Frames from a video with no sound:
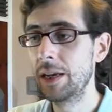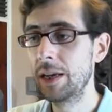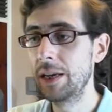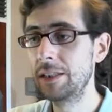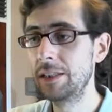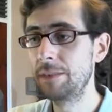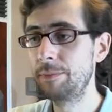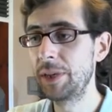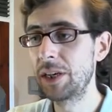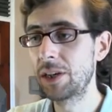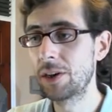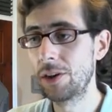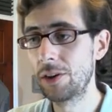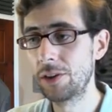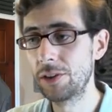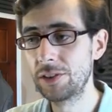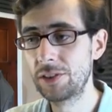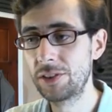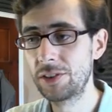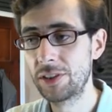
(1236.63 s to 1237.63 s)
is
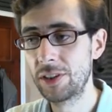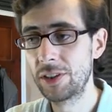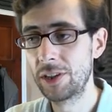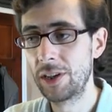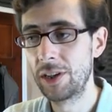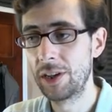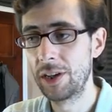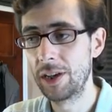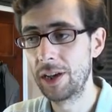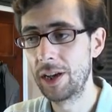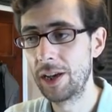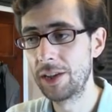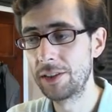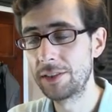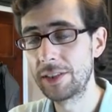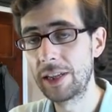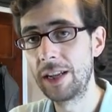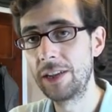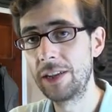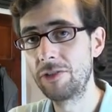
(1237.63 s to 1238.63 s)
because uh,
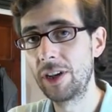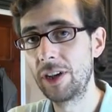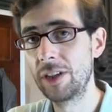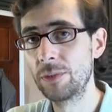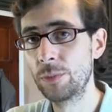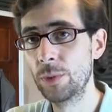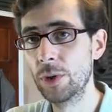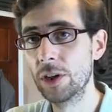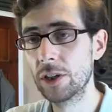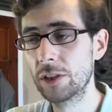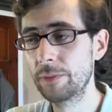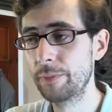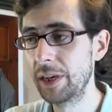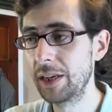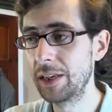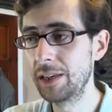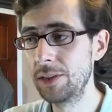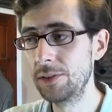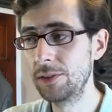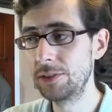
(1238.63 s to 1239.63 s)
San Andreas works,
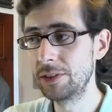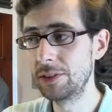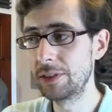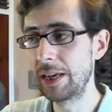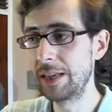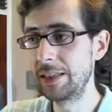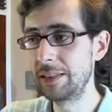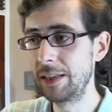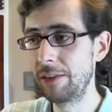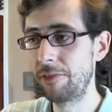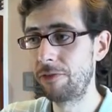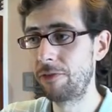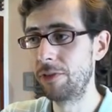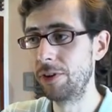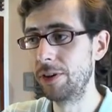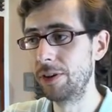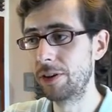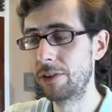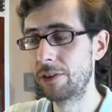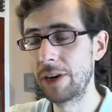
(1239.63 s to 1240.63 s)
but it uses a
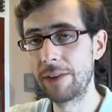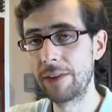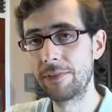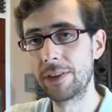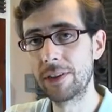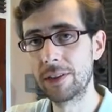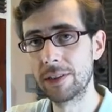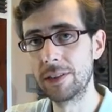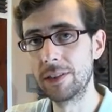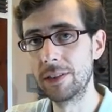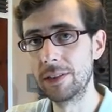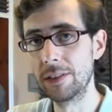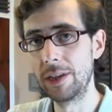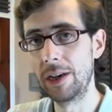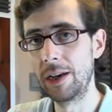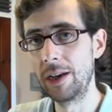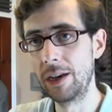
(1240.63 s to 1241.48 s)
different graphical,